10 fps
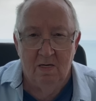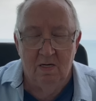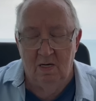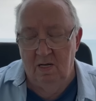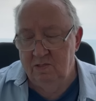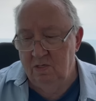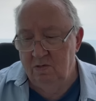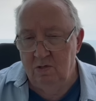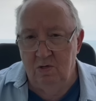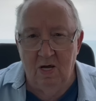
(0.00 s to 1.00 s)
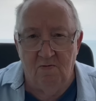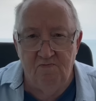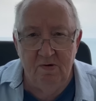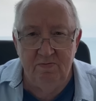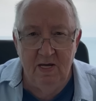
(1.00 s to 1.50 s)
unless you got
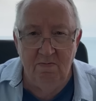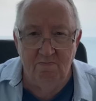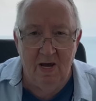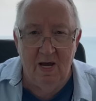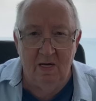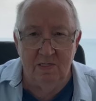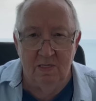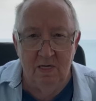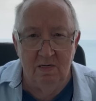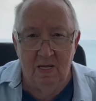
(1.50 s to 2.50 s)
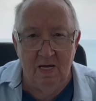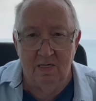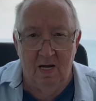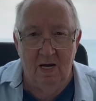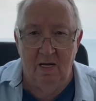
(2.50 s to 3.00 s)
15 bags, and then
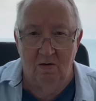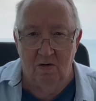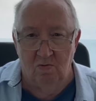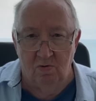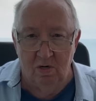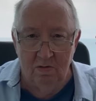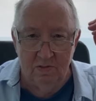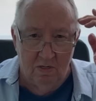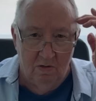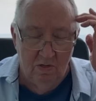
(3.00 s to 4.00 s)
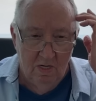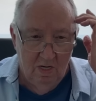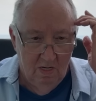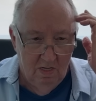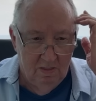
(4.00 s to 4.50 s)
that ain't gonna work. So
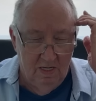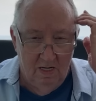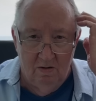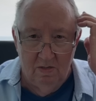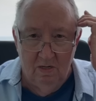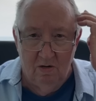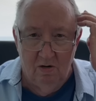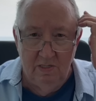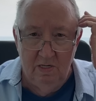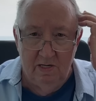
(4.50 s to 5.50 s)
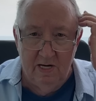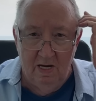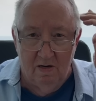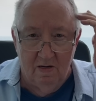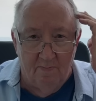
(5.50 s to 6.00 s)
then I'll encourage you to
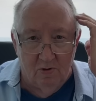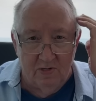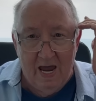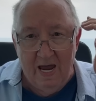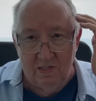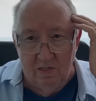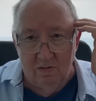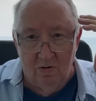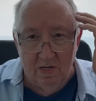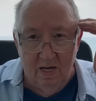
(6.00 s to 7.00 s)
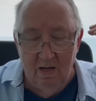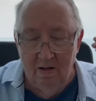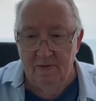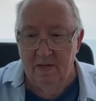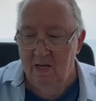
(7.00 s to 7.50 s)
take a couple of taxis, okay?
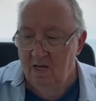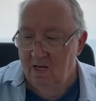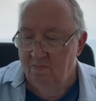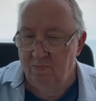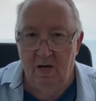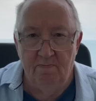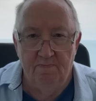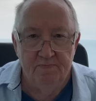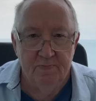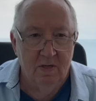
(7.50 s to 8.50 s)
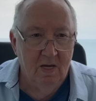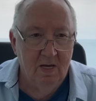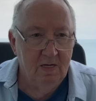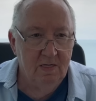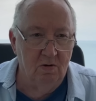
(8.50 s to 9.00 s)
But
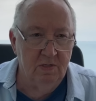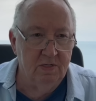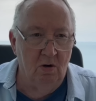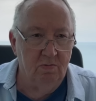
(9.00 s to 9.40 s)
don't